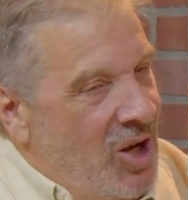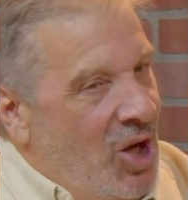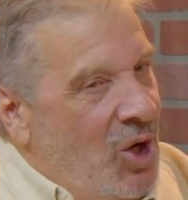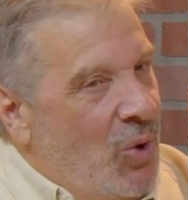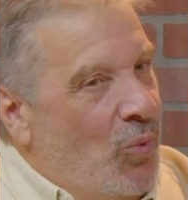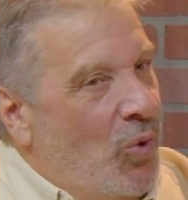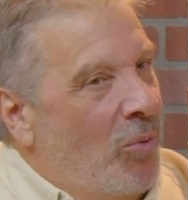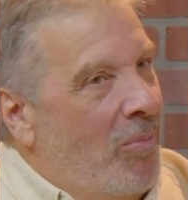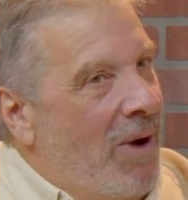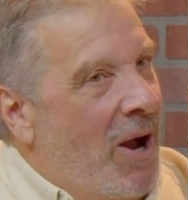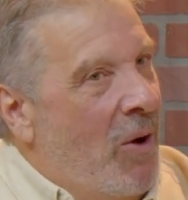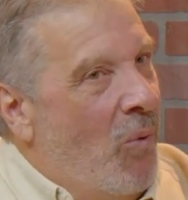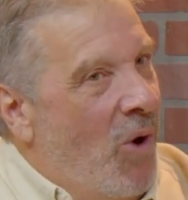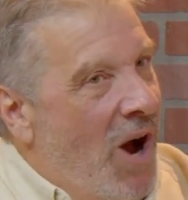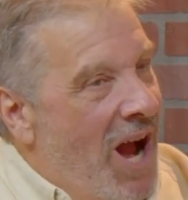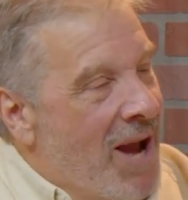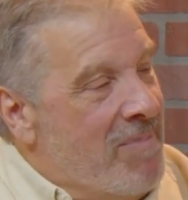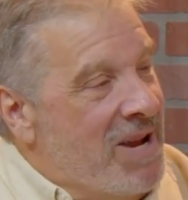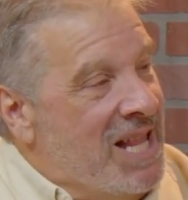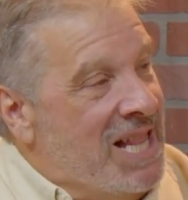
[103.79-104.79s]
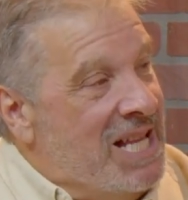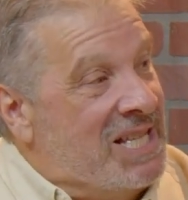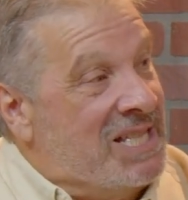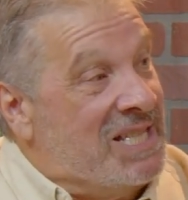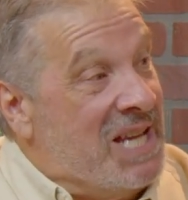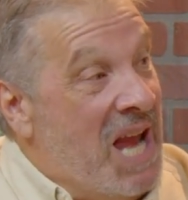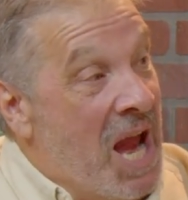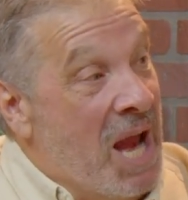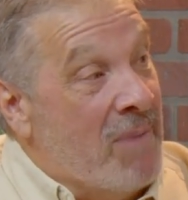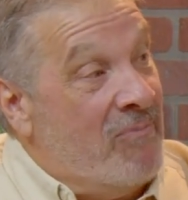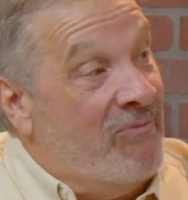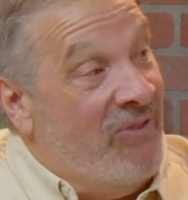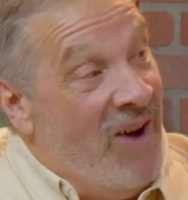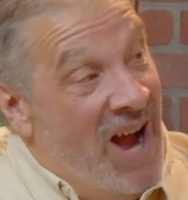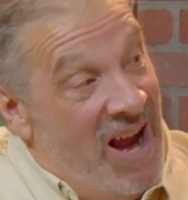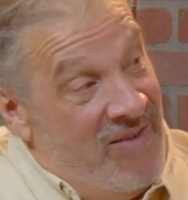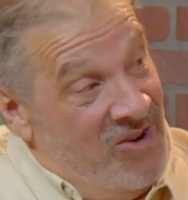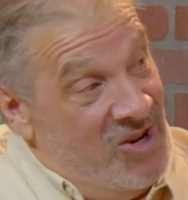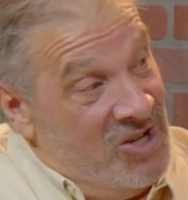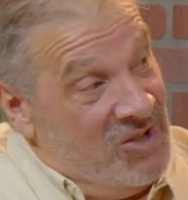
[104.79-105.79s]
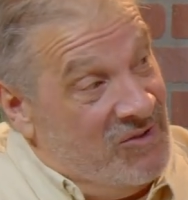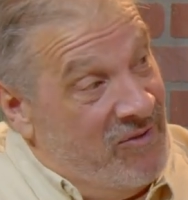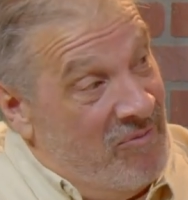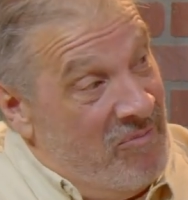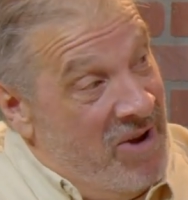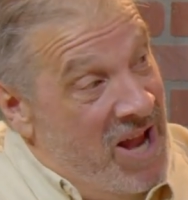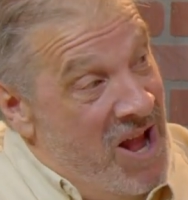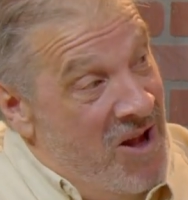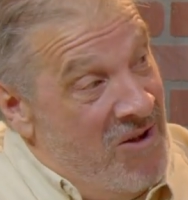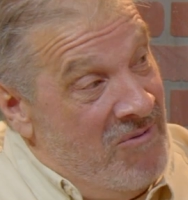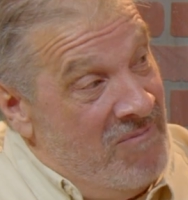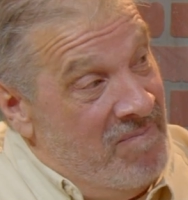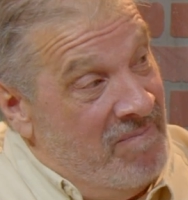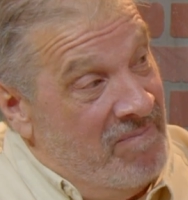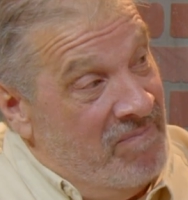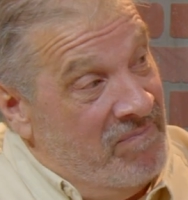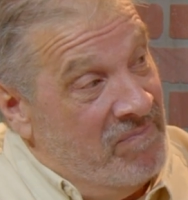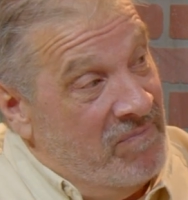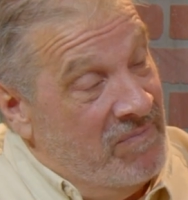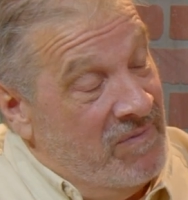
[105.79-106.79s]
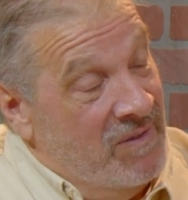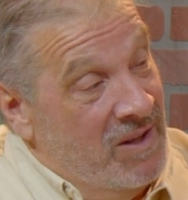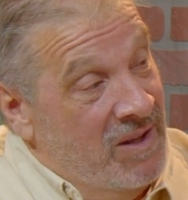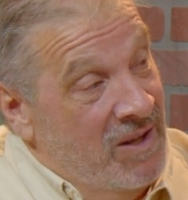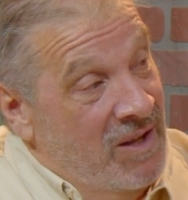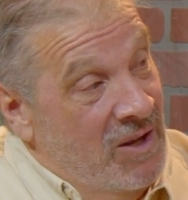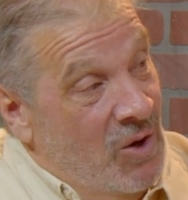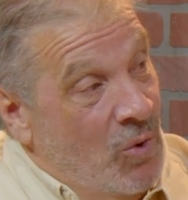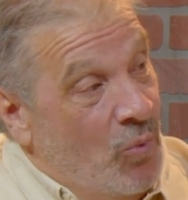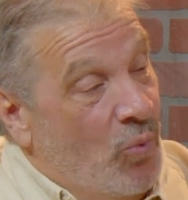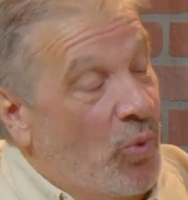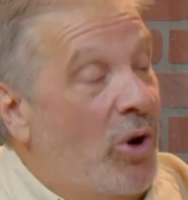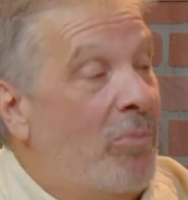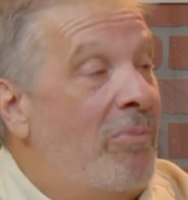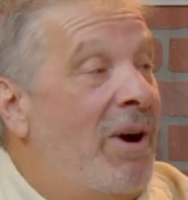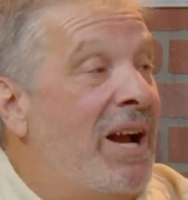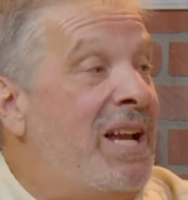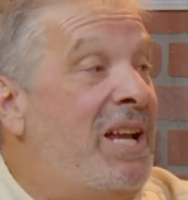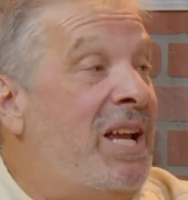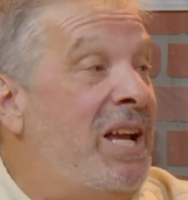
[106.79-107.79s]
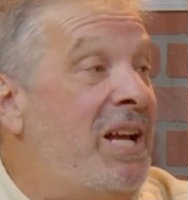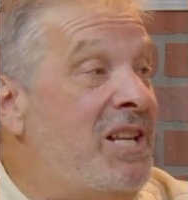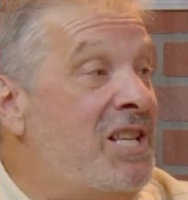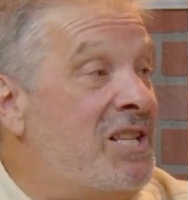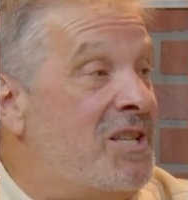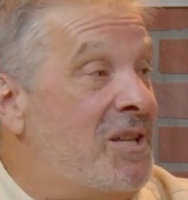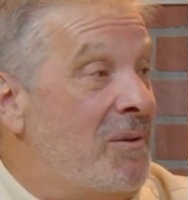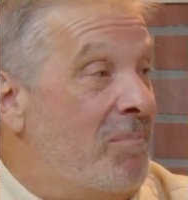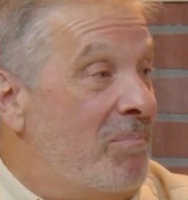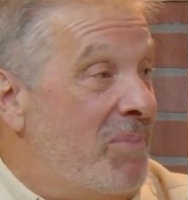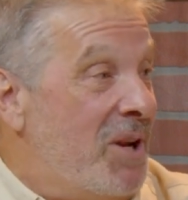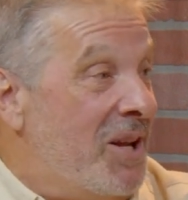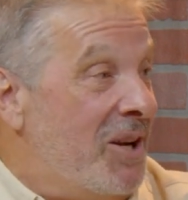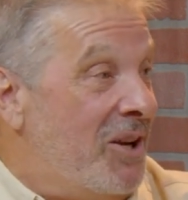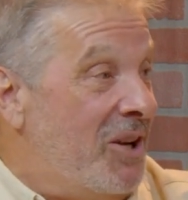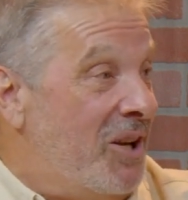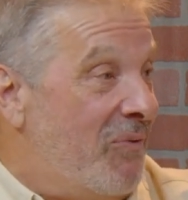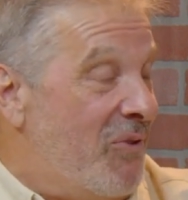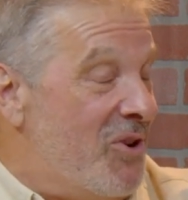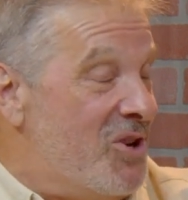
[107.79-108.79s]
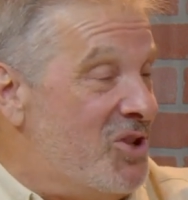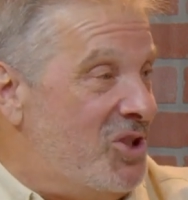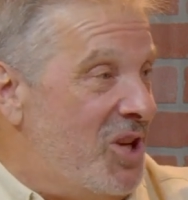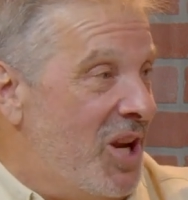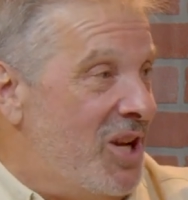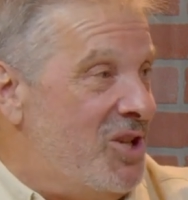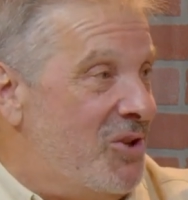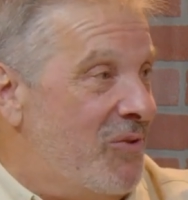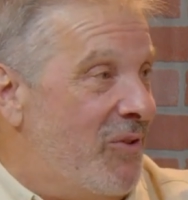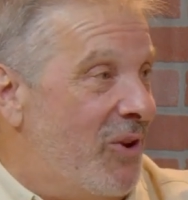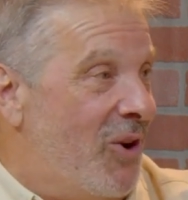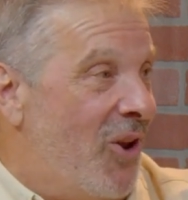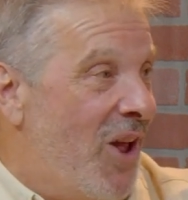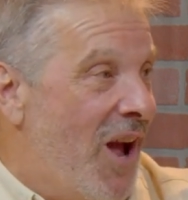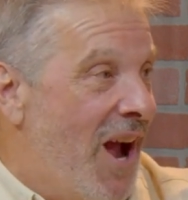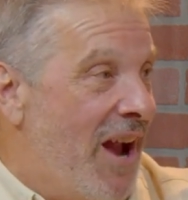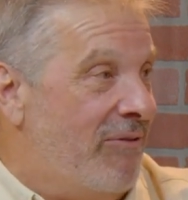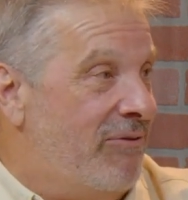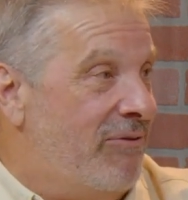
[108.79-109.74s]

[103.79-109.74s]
Will my why be the same 5 years from now? Will my kids be in a different stage of their life?